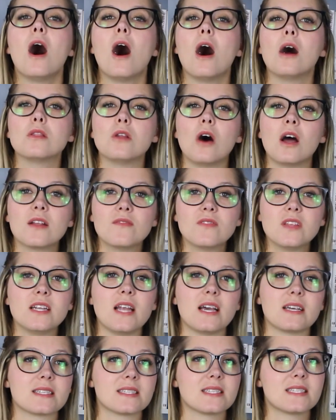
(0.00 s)
A lot of the
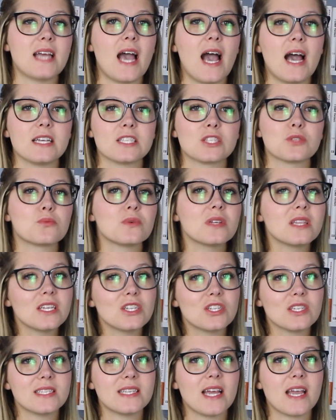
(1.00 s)
next tasks really
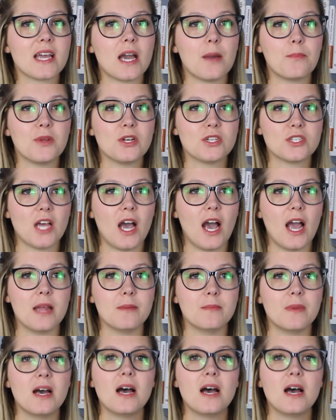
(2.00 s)
just take up your time,